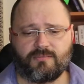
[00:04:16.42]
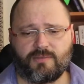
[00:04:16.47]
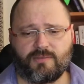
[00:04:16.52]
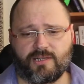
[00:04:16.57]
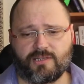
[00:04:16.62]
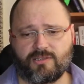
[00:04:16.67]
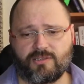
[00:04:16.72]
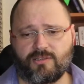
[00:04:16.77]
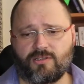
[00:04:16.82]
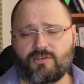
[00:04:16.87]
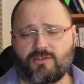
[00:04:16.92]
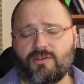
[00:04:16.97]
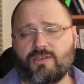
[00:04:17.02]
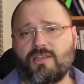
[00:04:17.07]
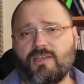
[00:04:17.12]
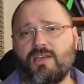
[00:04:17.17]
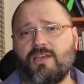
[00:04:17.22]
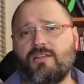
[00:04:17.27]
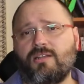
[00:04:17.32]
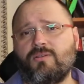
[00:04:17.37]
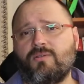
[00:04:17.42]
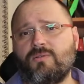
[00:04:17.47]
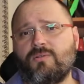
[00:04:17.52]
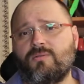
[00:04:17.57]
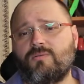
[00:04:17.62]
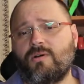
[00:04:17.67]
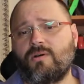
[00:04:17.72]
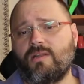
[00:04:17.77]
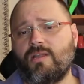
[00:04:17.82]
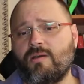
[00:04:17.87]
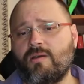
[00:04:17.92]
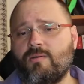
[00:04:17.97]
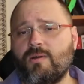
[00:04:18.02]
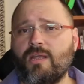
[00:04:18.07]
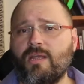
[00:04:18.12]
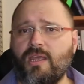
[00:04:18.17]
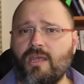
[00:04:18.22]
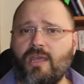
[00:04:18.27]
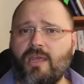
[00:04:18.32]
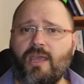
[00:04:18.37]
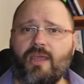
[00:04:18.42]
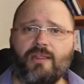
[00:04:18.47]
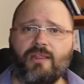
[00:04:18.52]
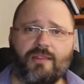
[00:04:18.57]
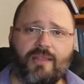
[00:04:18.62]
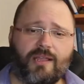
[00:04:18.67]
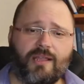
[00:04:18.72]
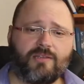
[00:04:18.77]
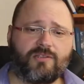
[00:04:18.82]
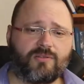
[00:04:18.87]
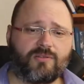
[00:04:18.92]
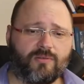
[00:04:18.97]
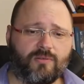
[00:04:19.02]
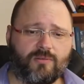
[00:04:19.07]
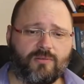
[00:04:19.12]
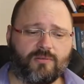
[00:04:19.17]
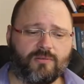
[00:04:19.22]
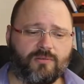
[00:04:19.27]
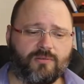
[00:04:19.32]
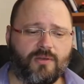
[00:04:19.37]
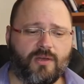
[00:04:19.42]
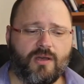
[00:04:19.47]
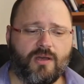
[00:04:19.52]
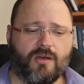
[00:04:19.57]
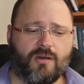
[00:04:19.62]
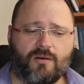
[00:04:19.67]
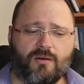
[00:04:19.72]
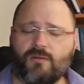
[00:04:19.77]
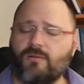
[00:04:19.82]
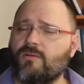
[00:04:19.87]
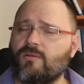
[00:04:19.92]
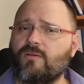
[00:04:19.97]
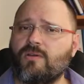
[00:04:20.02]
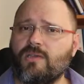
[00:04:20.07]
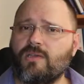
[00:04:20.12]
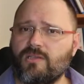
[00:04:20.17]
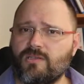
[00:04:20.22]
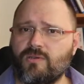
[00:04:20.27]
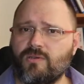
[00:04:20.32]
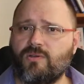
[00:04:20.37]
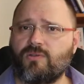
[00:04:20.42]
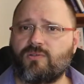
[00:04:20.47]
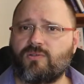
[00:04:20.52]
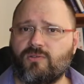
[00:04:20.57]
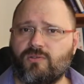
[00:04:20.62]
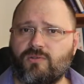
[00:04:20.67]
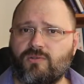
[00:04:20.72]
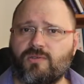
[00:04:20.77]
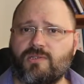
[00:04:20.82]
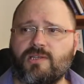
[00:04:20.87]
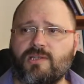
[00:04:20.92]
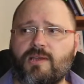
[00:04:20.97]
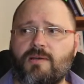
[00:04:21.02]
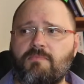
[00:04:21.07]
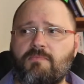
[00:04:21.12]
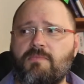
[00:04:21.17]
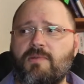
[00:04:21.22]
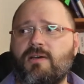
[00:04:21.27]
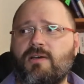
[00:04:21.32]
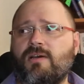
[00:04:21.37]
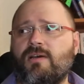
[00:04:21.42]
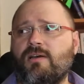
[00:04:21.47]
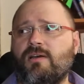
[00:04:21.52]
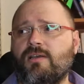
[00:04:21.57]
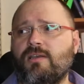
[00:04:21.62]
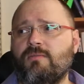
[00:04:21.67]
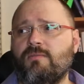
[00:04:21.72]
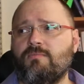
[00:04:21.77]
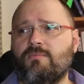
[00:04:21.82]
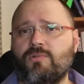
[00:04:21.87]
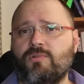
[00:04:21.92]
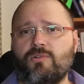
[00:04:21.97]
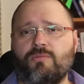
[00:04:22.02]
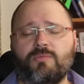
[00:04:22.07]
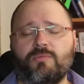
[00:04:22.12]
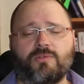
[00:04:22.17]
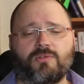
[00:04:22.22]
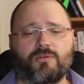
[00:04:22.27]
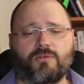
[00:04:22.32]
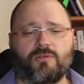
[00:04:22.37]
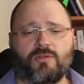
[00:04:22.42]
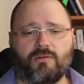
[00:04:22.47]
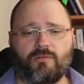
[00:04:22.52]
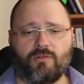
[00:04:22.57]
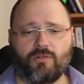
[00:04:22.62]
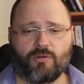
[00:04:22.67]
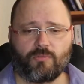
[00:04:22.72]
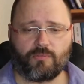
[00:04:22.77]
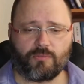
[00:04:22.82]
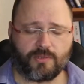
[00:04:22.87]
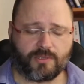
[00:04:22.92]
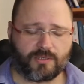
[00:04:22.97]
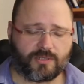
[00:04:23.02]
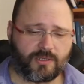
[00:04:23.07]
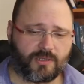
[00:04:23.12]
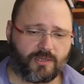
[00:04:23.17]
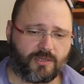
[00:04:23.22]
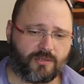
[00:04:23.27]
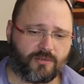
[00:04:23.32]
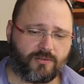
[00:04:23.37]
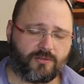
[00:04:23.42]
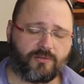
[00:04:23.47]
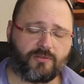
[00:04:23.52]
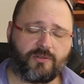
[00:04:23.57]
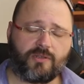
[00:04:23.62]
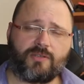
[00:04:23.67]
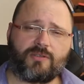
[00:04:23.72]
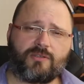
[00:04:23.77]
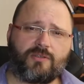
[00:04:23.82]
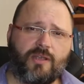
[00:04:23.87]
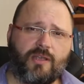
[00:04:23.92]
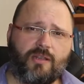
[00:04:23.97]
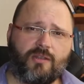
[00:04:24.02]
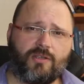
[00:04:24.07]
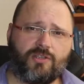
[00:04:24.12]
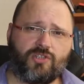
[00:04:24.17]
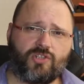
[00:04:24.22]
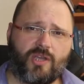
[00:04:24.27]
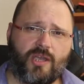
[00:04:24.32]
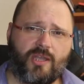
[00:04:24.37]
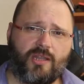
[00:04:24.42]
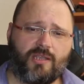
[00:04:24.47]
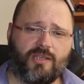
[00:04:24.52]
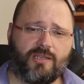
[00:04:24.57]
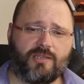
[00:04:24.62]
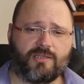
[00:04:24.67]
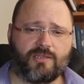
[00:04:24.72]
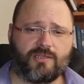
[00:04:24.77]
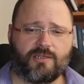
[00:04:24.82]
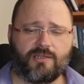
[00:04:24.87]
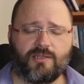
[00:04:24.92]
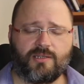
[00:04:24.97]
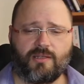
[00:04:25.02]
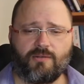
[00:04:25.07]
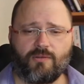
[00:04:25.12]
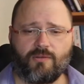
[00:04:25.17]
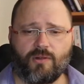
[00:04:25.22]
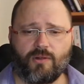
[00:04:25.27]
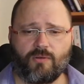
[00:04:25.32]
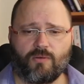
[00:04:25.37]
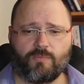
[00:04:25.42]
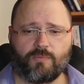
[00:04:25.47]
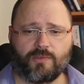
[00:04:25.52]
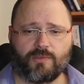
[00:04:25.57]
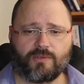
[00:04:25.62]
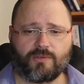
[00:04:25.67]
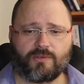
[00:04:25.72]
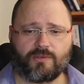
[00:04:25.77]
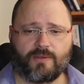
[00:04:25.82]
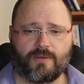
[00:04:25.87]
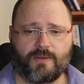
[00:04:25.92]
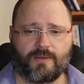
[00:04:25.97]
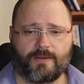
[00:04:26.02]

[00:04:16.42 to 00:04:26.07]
Balsonaro can do whatever he intends to do, although he is going to do some improvements or developments to restrain the Chinese development.